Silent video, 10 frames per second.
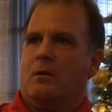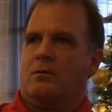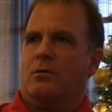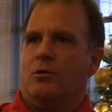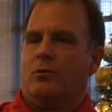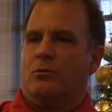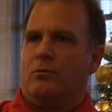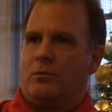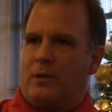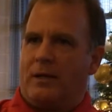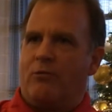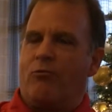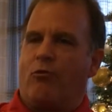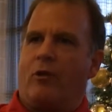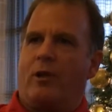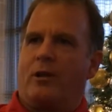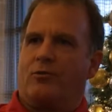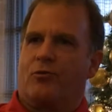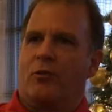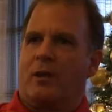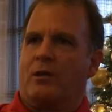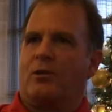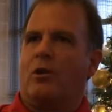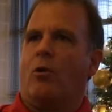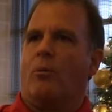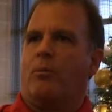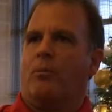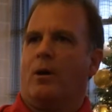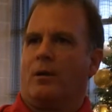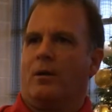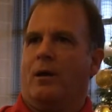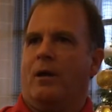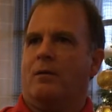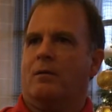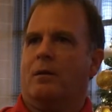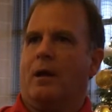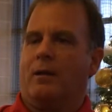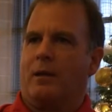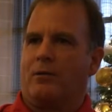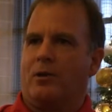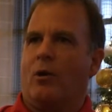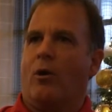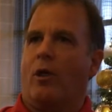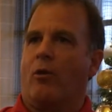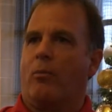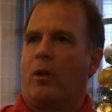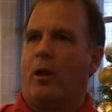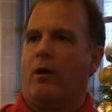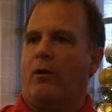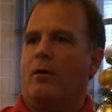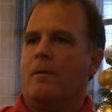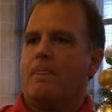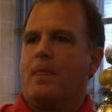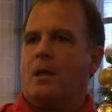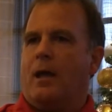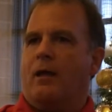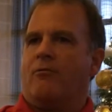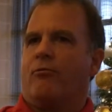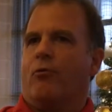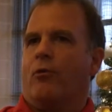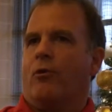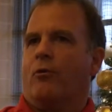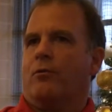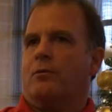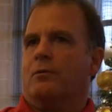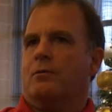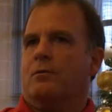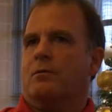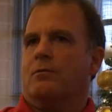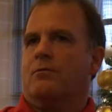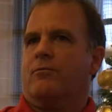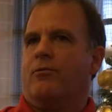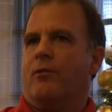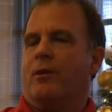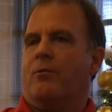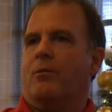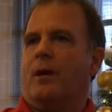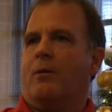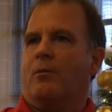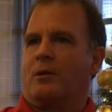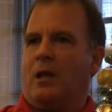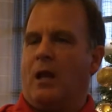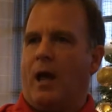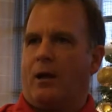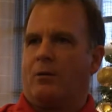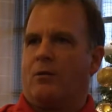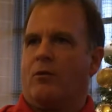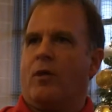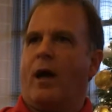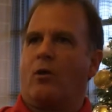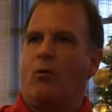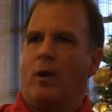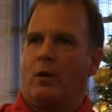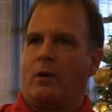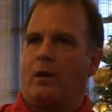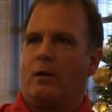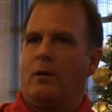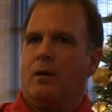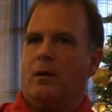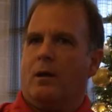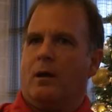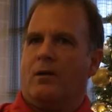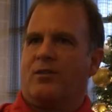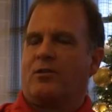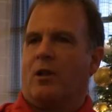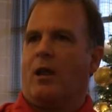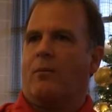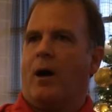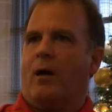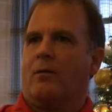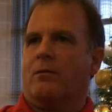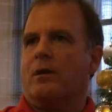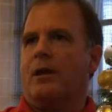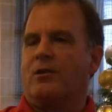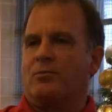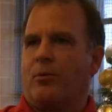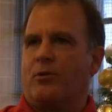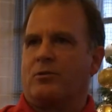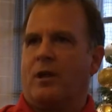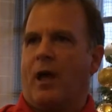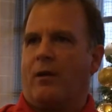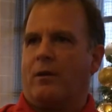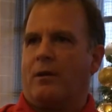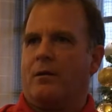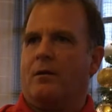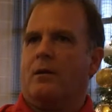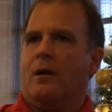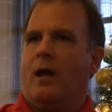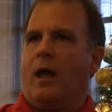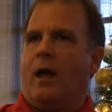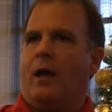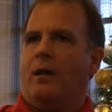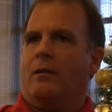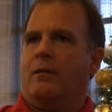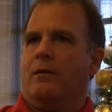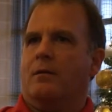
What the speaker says: to really truly get to know a kid and get to know another player, and for them to be able to connect that quickly says a lot about his personality and